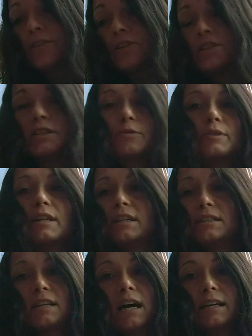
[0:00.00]
there dealing with
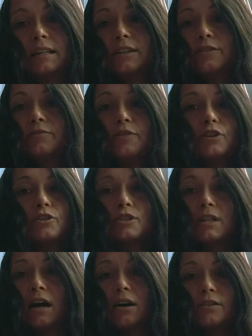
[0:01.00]
anxiety,
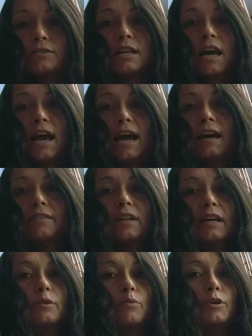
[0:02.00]
fears, doubts, and
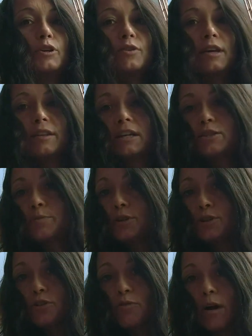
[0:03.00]
like when you get in that
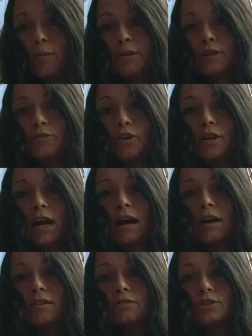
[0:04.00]
spiritual realm and you learn
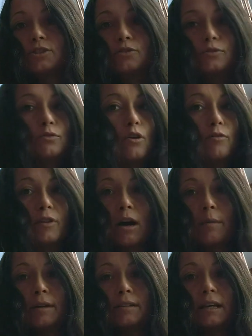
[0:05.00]
how to
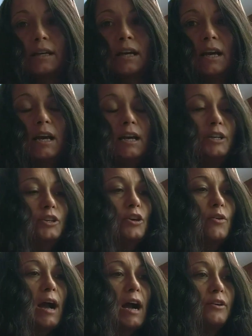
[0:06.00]
overcome it, like,
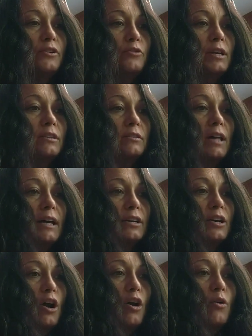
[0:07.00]
how you can
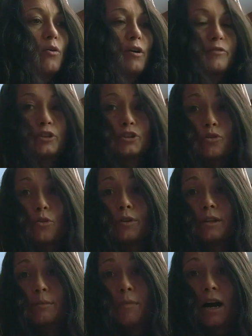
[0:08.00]
let go of
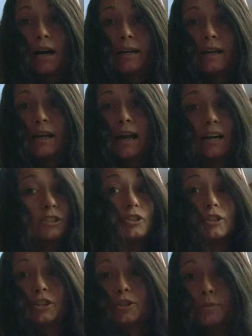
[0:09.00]
controlling the mind and
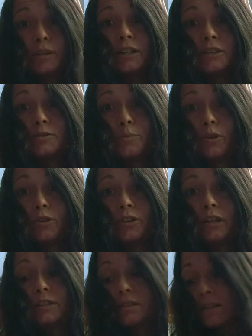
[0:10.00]
actually experience
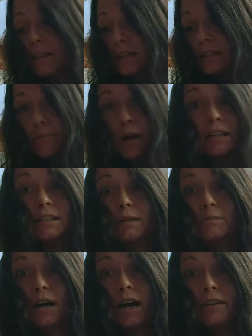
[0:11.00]
brilliance. That's my
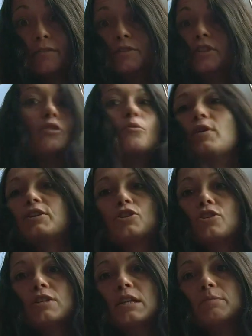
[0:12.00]
deep dive.
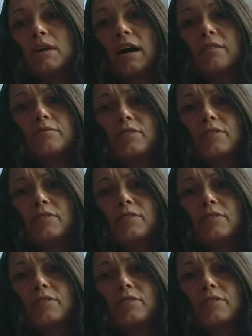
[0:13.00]
What's your deep dive?